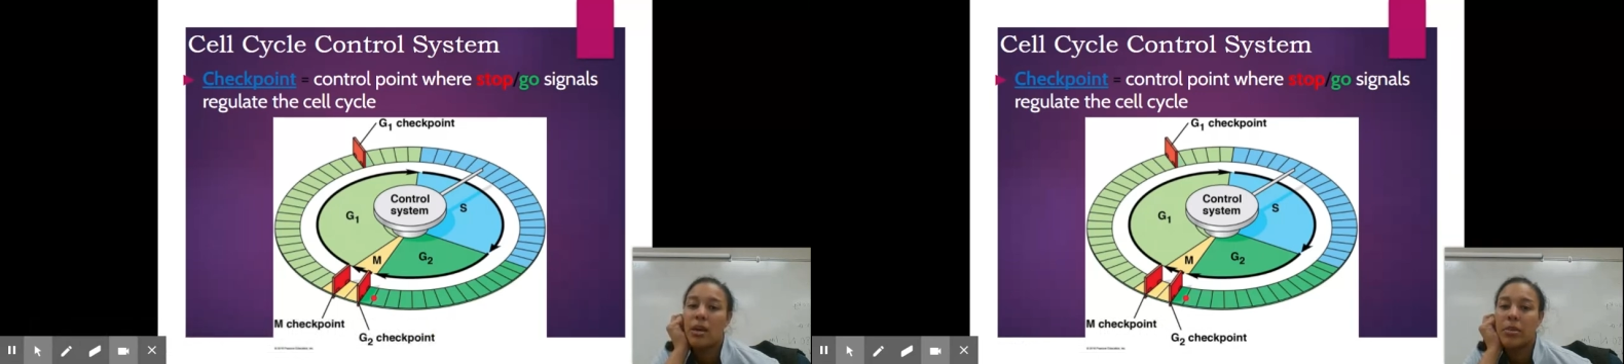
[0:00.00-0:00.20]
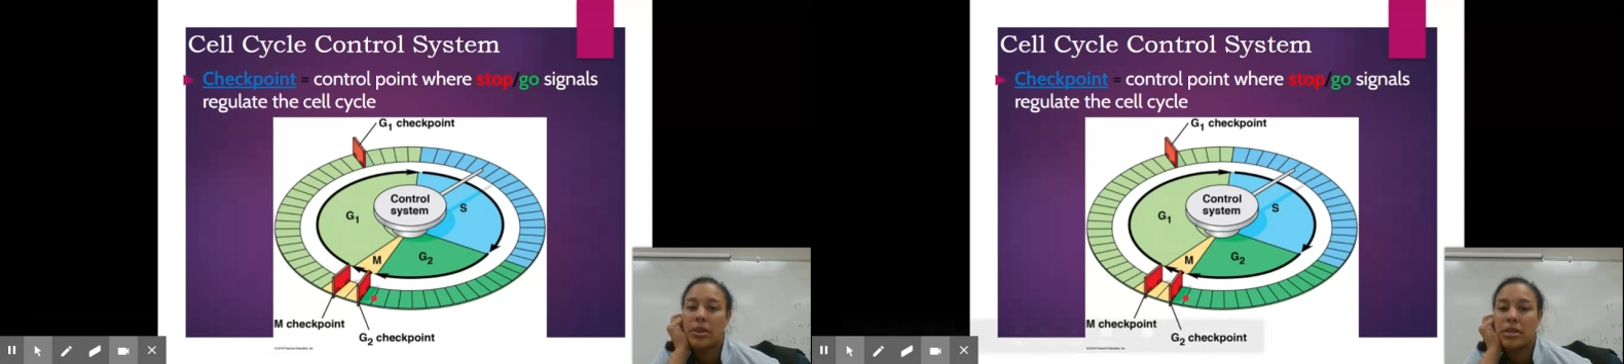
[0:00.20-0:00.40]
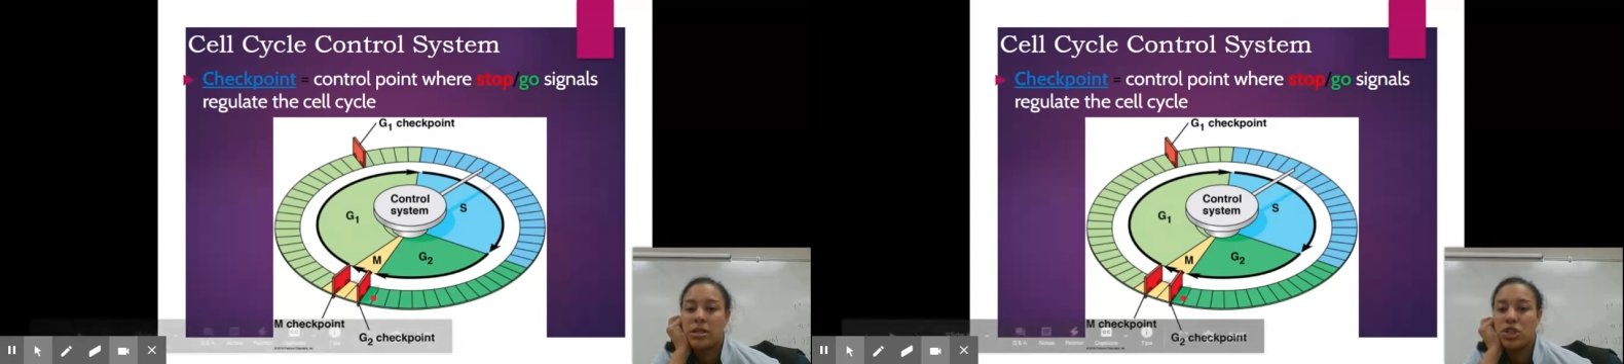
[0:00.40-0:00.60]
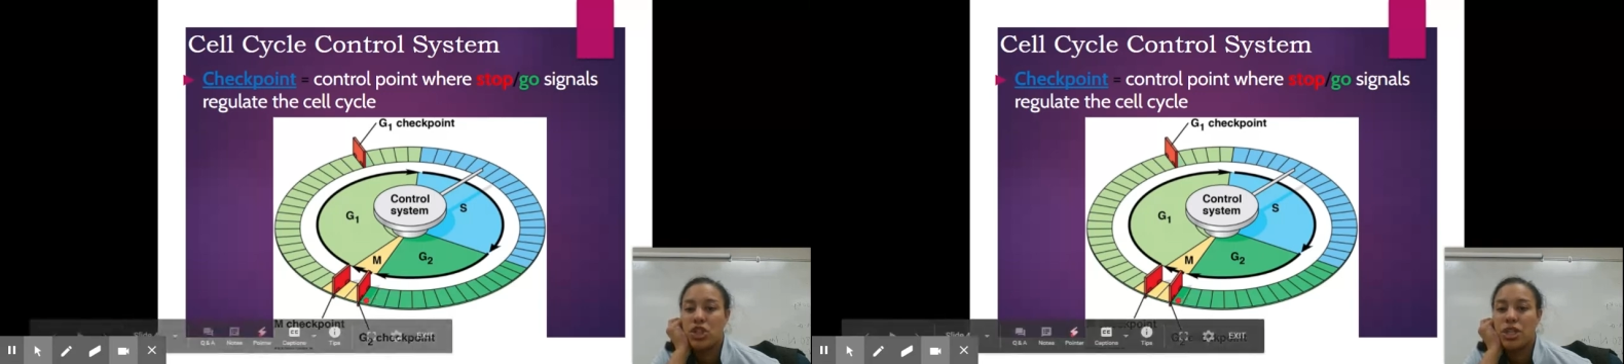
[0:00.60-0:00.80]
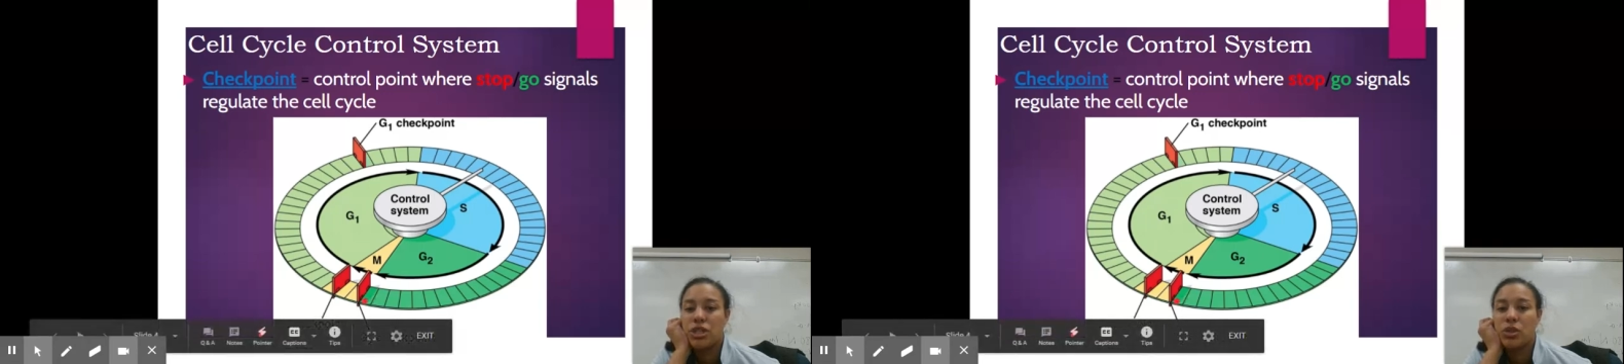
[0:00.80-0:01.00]
But this
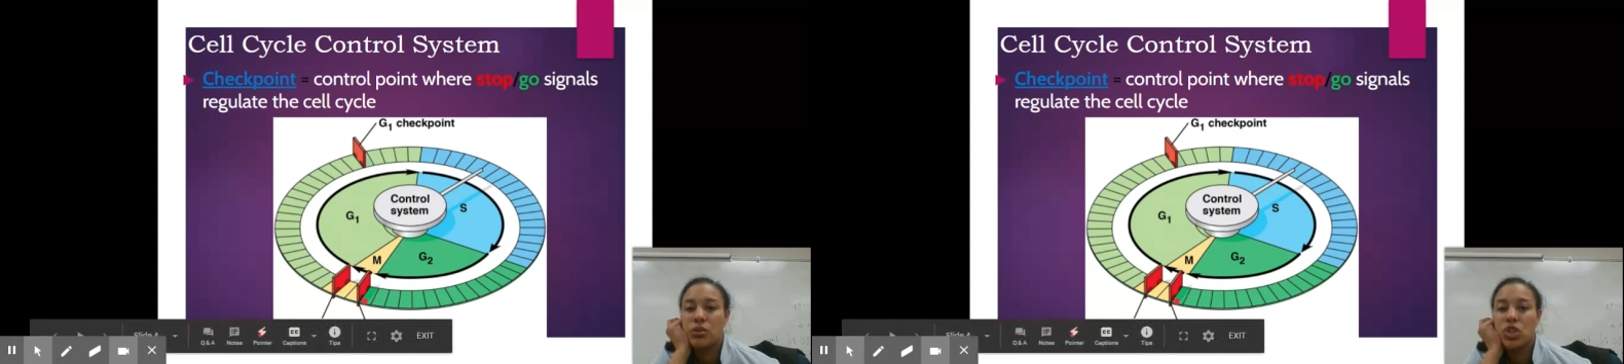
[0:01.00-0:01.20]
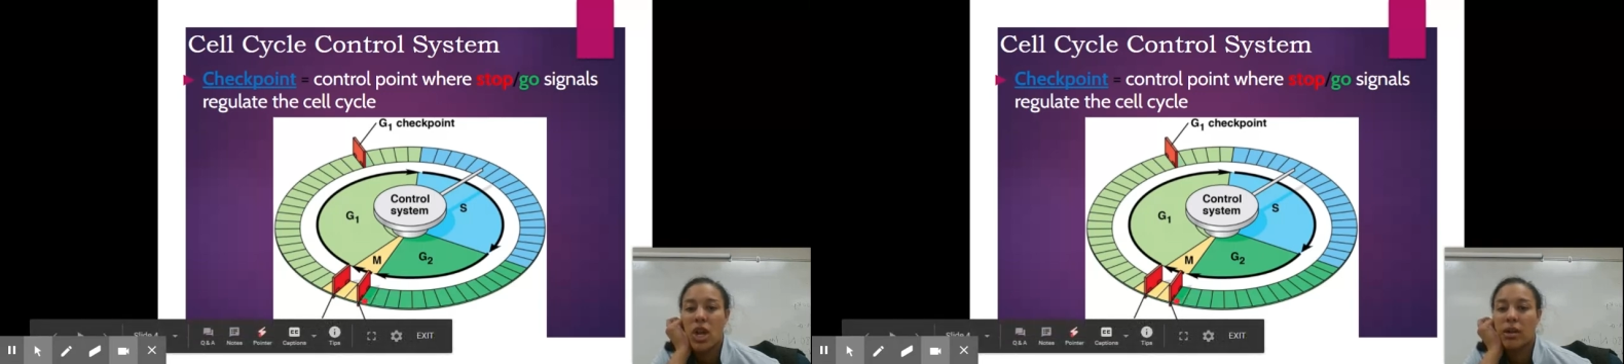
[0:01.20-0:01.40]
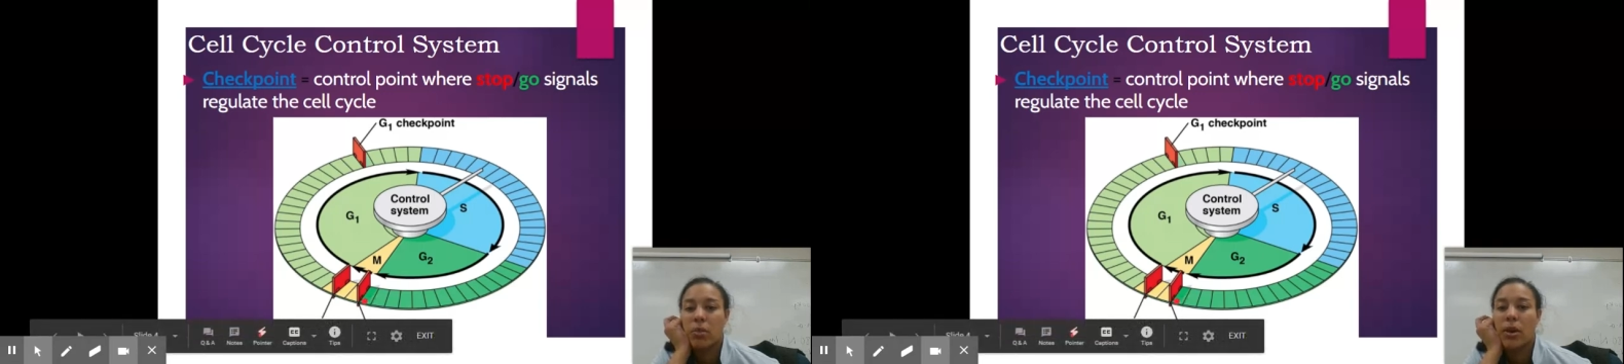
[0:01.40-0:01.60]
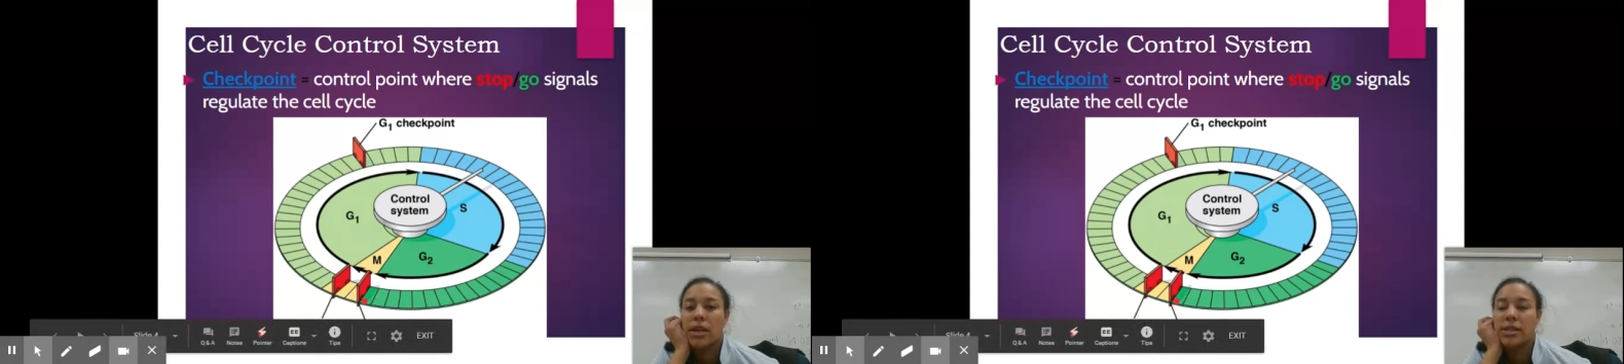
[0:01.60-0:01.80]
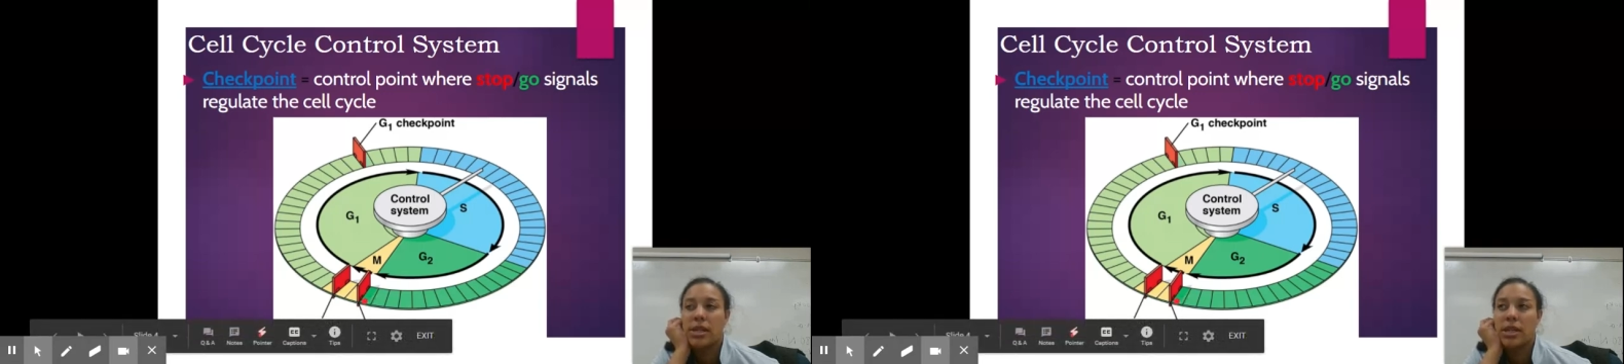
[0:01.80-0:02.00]
G2
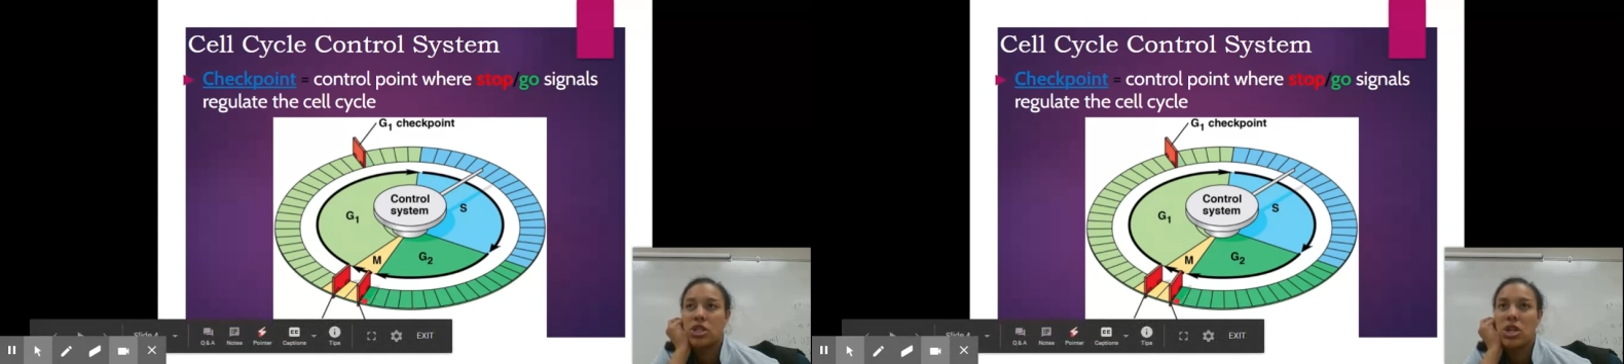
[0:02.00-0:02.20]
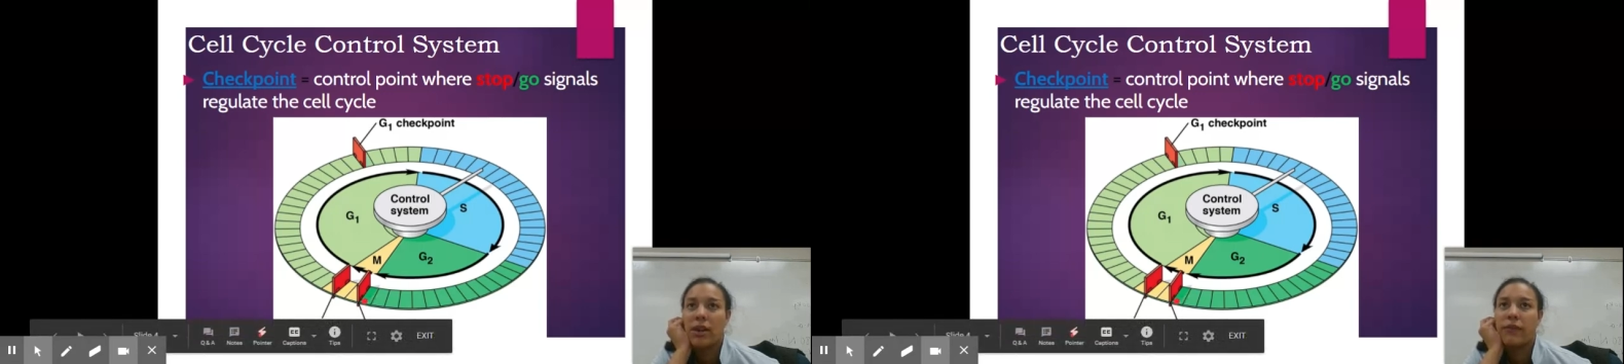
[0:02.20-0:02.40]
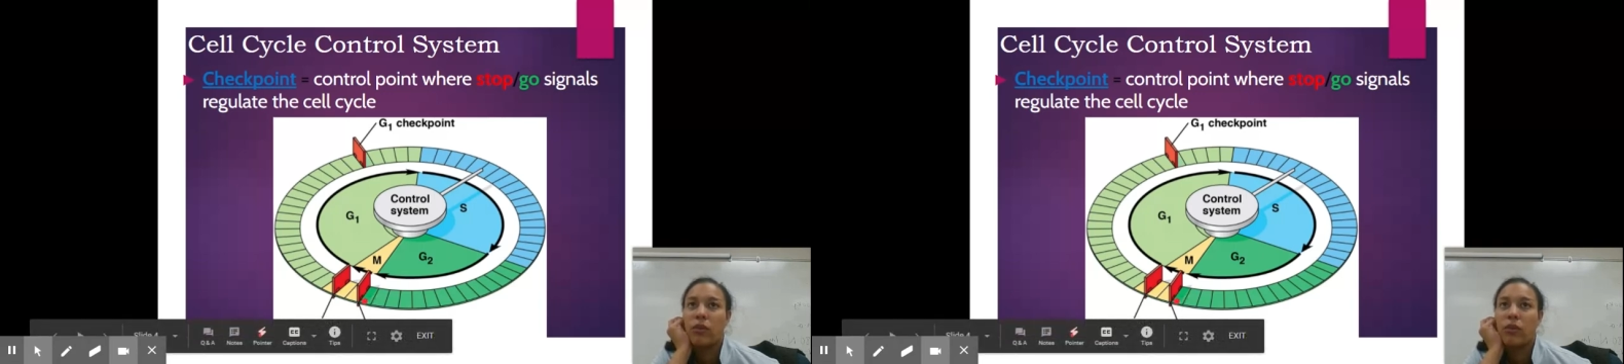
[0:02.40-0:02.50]
checkpoint is going to check